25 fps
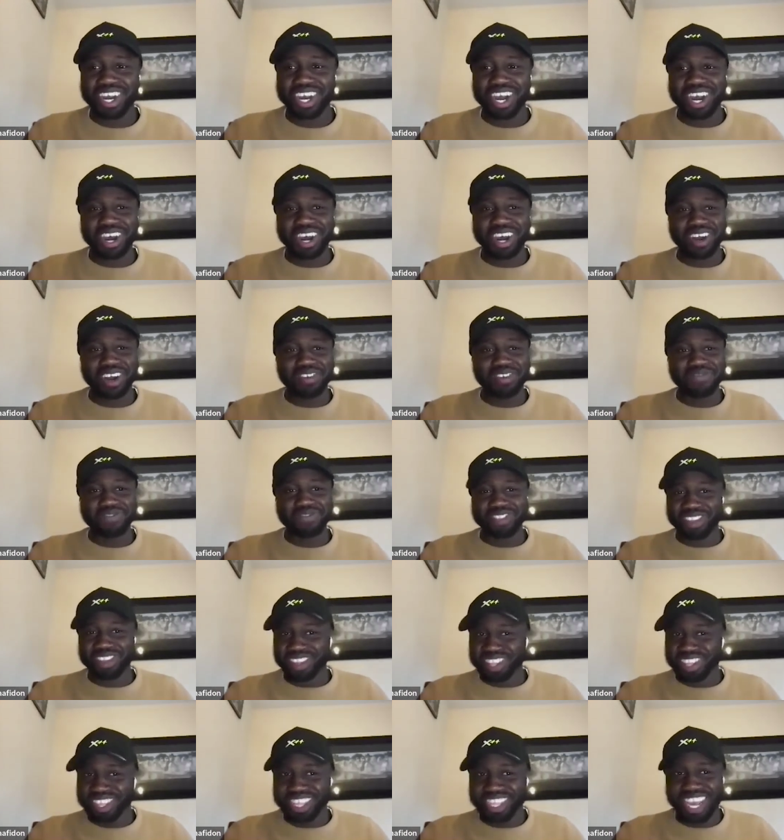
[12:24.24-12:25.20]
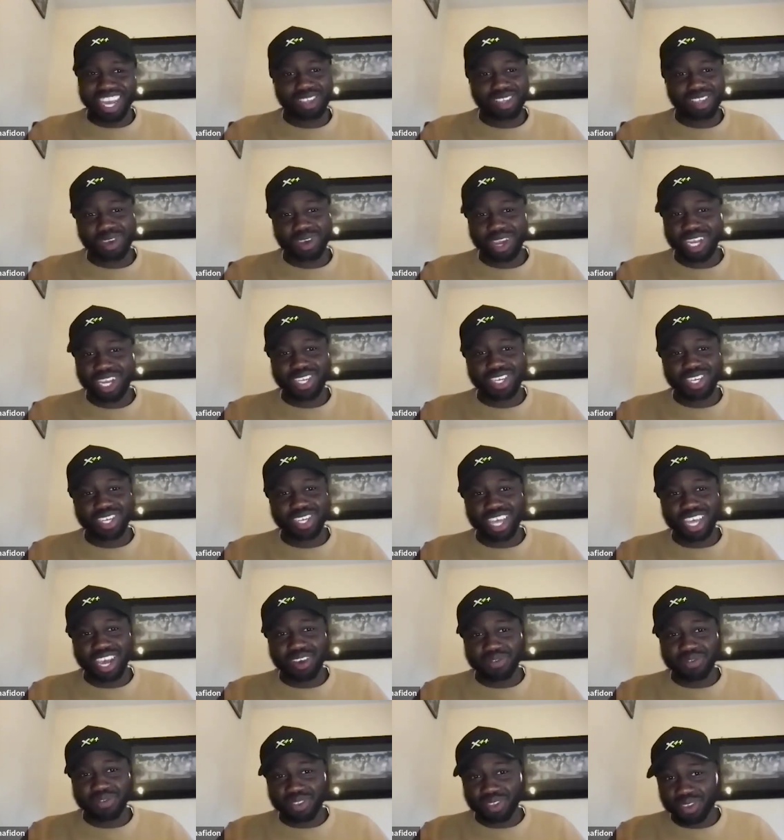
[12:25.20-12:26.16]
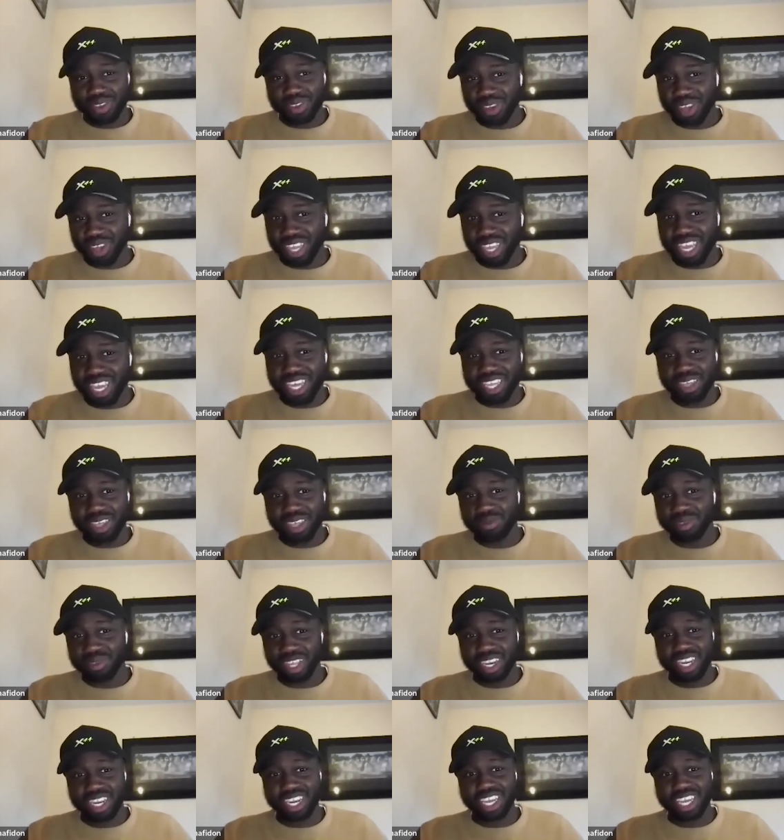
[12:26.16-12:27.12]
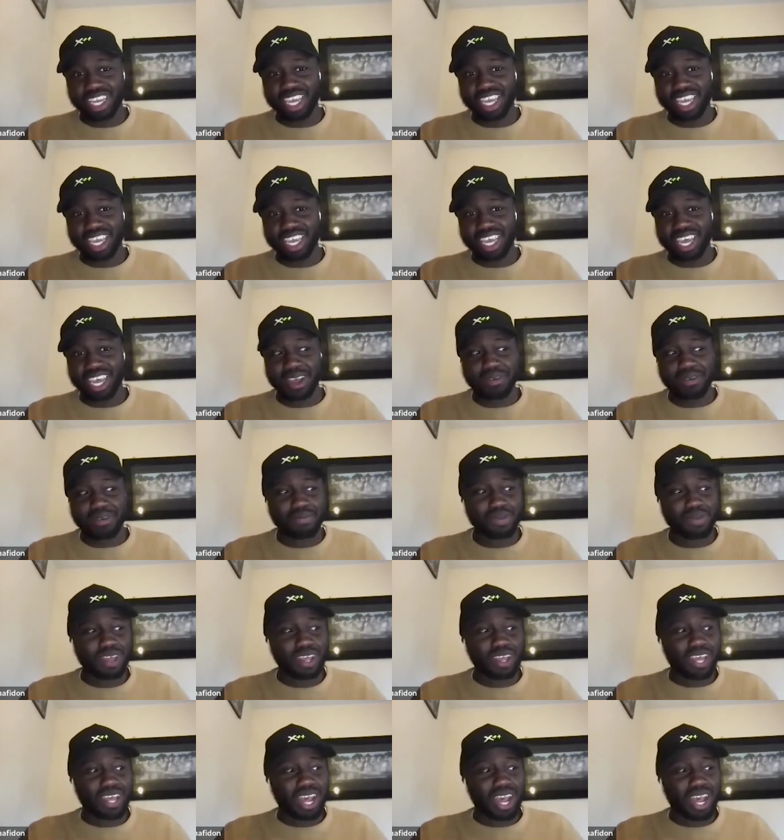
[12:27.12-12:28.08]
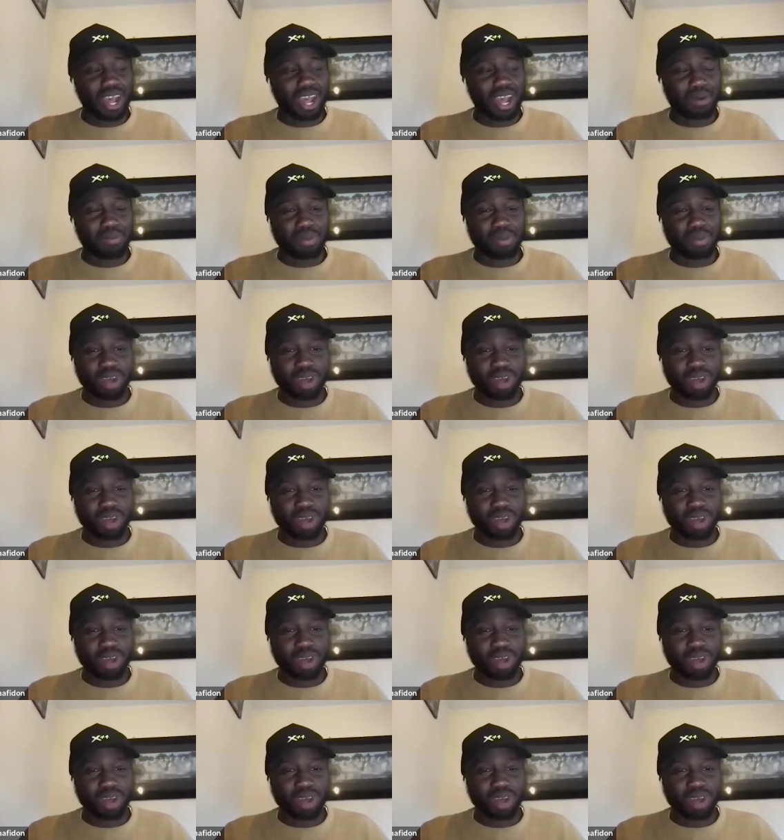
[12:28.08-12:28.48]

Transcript: Um, so that's why you just have to get some skin in the game um,